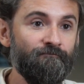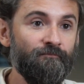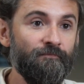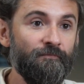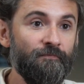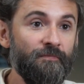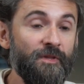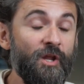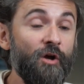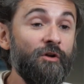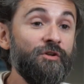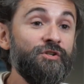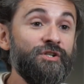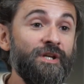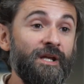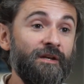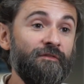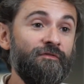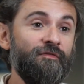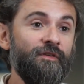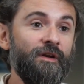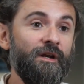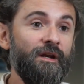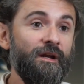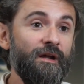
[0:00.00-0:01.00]
No,
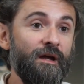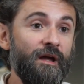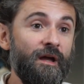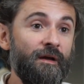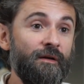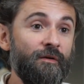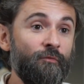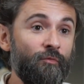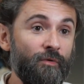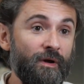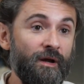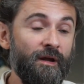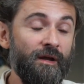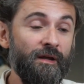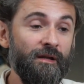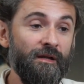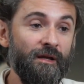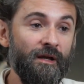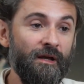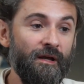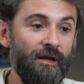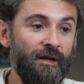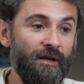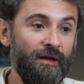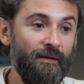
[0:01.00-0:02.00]
Jennifer, I
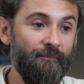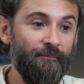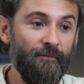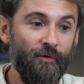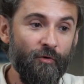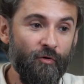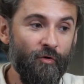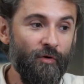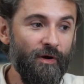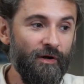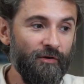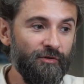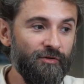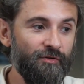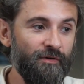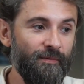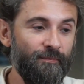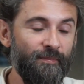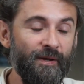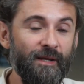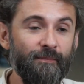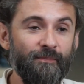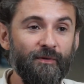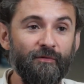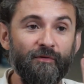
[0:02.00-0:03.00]
co-authored a
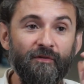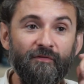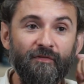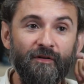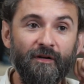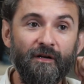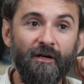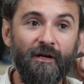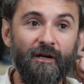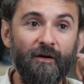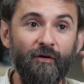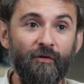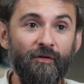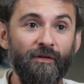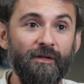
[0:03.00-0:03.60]
paper with her on...